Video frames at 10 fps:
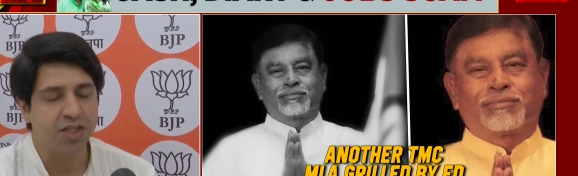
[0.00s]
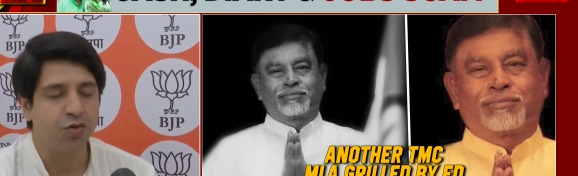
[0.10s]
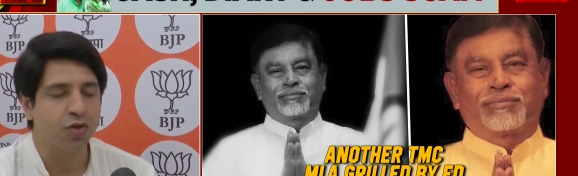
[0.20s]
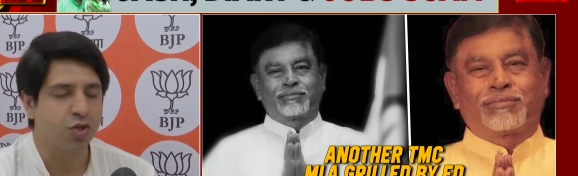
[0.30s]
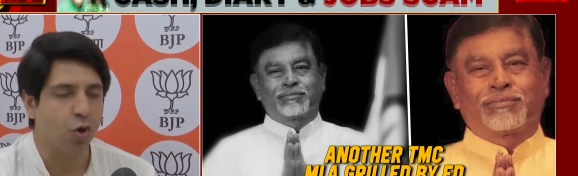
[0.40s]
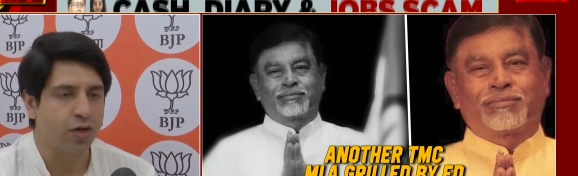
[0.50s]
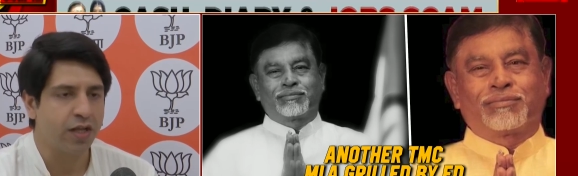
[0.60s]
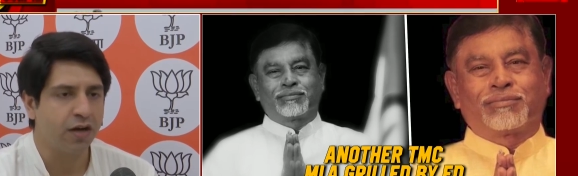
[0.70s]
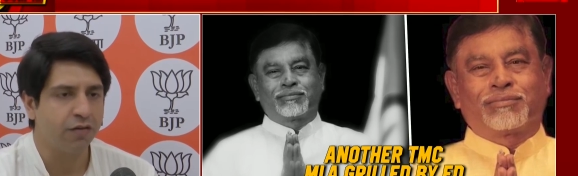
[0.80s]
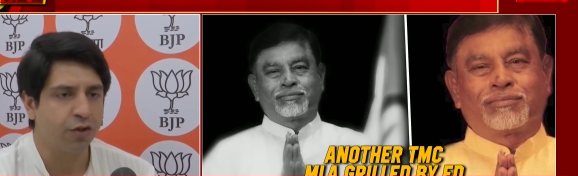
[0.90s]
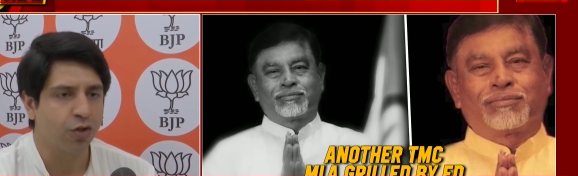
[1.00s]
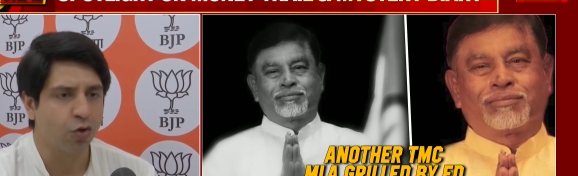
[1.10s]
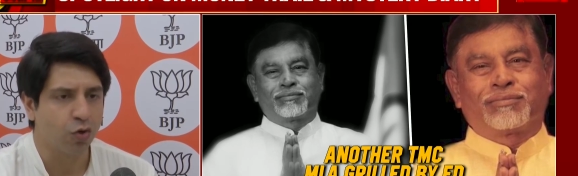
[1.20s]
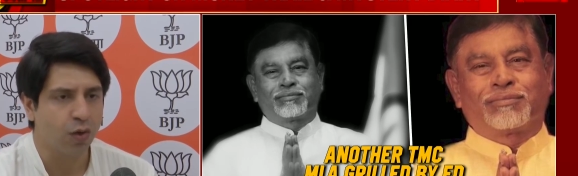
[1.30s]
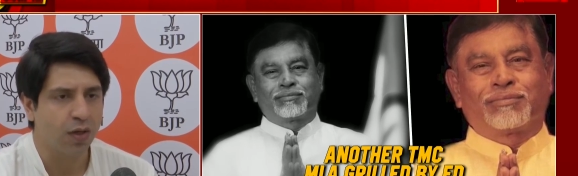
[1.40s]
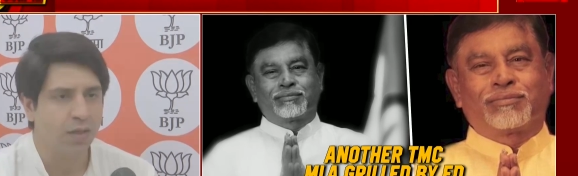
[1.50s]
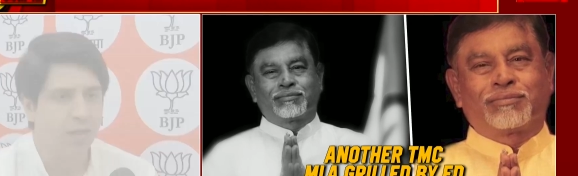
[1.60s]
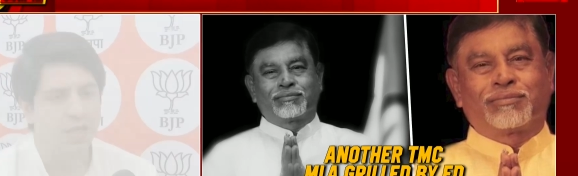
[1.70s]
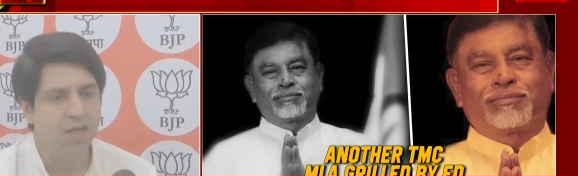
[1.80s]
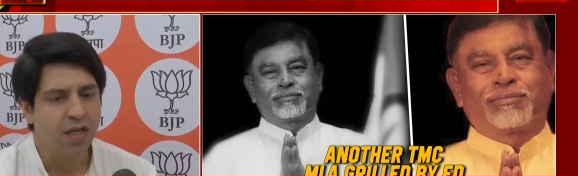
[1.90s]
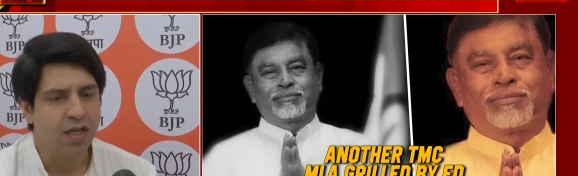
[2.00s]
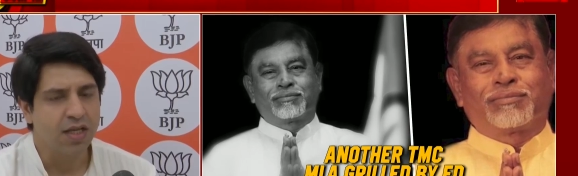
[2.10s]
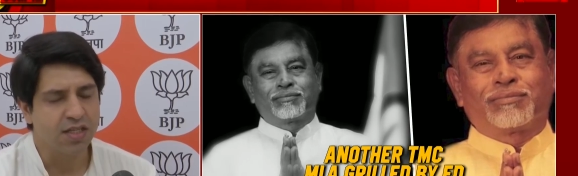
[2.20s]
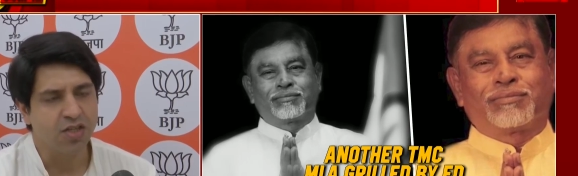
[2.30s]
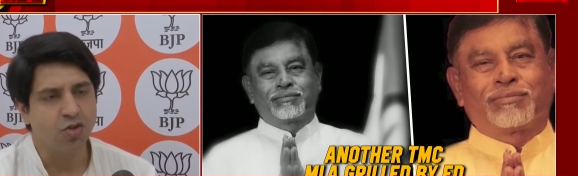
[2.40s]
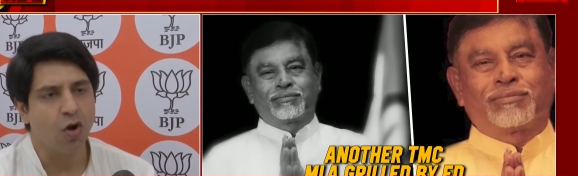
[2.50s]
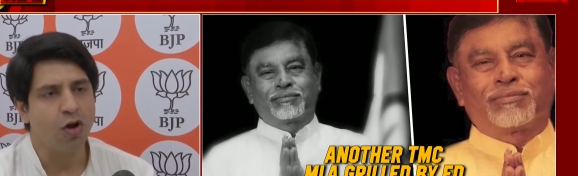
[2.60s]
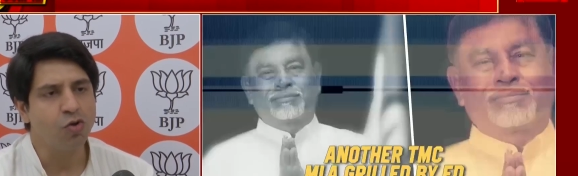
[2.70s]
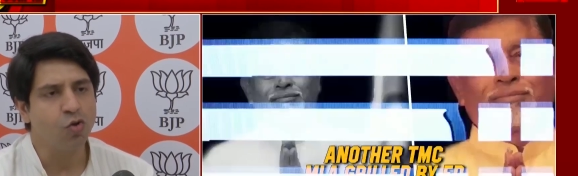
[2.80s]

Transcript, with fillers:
Speaker 1: and she was lauding her for the good work? Is this all